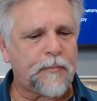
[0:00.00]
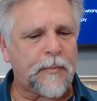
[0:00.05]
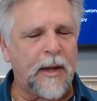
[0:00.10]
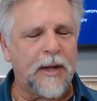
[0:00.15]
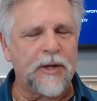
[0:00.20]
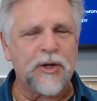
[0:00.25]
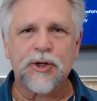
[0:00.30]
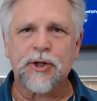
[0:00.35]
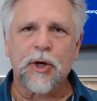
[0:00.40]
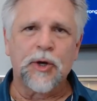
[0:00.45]

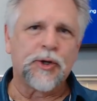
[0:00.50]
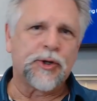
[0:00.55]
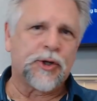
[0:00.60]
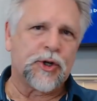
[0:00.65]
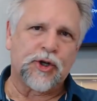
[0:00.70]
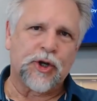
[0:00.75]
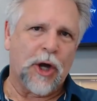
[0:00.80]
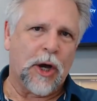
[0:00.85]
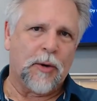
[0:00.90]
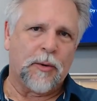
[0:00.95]
it just goes to
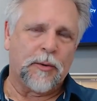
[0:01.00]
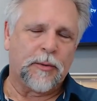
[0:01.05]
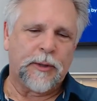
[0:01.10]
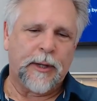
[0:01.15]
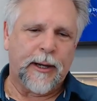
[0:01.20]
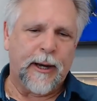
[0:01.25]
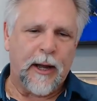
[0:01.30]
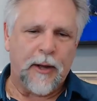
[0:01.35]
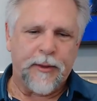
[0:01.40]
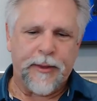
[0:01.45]
show,
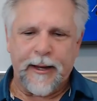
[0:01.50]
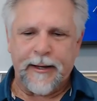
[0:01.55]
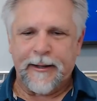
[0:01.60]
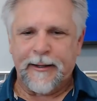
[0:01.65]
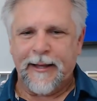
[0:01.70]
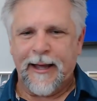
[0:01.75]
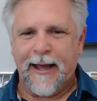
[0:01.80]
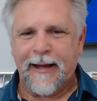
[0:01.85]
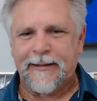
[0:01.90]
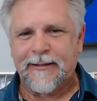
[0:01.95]
you know, that
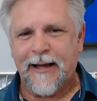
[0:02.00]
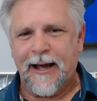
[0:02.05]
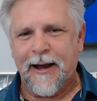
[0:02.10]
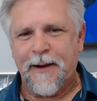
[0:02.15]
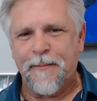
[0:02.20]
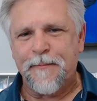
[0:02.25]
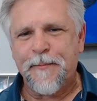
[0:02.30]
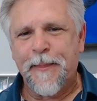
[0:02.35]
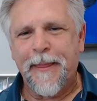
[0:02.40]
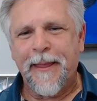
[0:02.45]
that
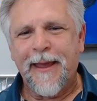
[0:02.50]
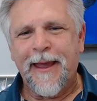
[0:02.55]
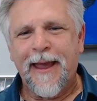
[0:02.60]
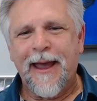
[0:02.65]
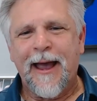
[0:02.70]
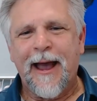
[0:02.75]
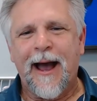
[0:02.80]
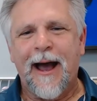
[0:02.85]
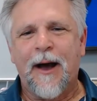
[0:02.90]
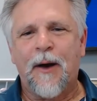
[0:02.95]
um,
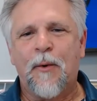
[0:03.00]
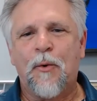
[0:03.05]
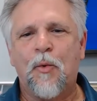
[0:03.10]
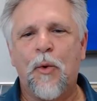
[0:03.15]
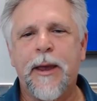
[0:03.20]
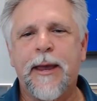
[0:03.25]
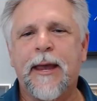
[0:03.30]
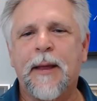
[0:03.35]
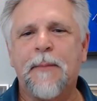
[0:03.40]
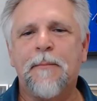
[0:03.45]
uh,
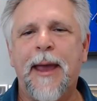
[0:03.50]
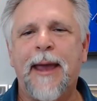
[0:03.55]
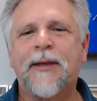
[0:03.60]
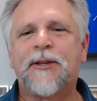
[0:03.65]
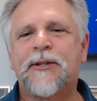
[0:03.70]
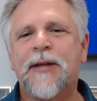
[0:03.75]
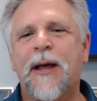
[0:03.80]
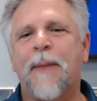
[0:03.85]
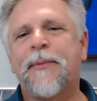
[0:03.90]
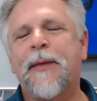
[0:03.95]
we can make
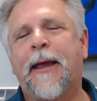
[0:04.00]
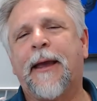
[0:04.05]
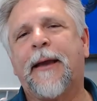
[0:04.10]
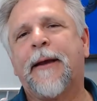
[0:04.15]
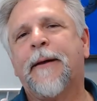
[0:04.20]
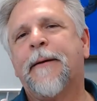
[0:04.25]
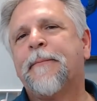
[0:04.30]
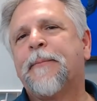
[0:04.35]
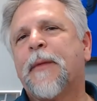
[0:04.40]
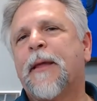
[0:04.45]

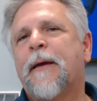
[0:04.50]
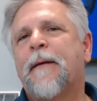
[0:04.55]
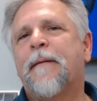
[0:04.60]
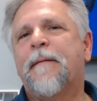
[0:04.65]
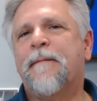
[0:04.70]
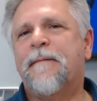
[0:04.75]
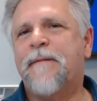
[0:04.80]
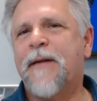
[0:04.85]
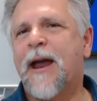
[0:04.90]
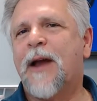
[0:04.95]
something
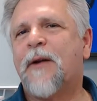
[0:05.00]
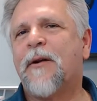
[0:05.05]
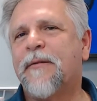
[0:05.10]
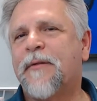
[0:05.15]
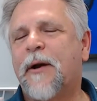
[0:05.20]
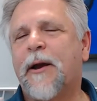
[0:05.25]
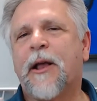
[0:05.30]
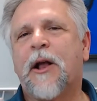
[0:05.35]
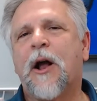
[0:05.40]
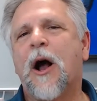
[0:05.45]
very,
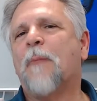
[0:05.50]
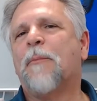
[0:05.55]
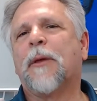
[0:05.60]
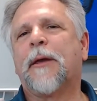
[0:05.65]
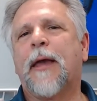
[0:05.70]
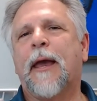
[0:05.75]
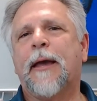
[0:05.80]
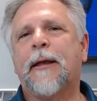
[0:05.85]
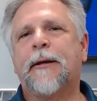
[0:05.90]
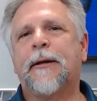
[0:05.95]
very
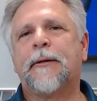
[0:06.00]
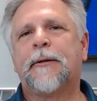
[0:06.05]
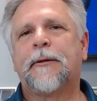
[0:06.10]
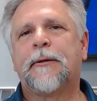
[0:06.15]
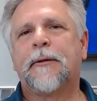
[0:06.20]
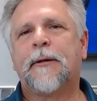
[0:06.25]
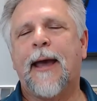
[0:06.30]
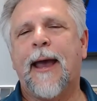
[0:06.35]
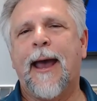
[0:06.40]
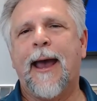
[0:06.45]
complicated,
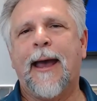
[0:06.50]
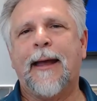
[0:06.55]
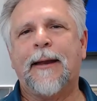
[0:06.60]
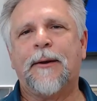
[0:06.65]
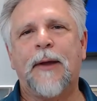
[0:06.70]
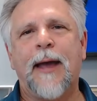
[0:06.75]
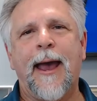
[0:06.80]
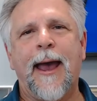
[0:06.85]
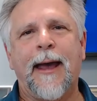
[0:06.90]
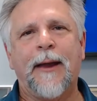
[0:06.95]

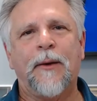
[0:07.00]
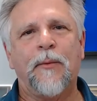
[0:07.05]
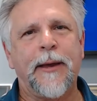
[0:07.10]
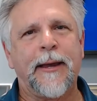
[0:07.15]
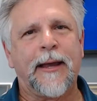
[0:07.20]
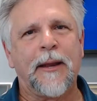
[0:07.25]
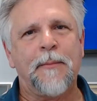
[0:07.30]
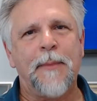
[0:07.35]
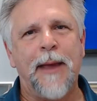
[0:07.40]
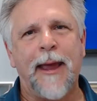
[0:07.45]
and and
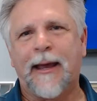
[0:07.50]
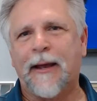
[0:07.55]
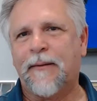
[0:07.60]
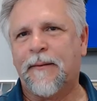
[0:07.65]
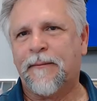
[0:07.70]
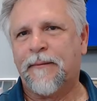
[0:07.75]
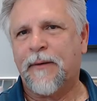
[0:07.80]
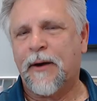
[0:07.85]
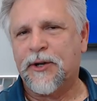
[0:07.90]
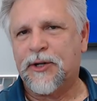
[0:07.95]
we can make
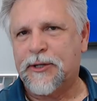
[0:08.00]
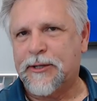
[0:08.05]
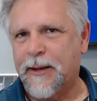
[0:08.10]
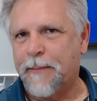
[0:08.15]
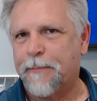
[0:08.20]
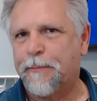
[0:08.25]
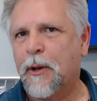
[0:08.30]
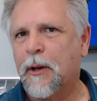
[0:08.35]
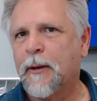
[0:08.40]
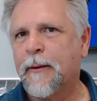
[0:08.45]
it very
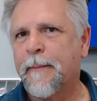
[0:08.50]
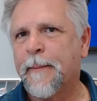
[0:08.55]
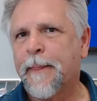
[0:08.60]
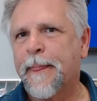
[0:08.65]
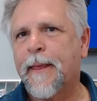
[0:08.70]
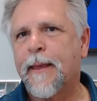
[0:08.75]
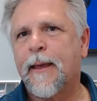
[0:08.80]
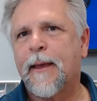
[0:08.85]
simple.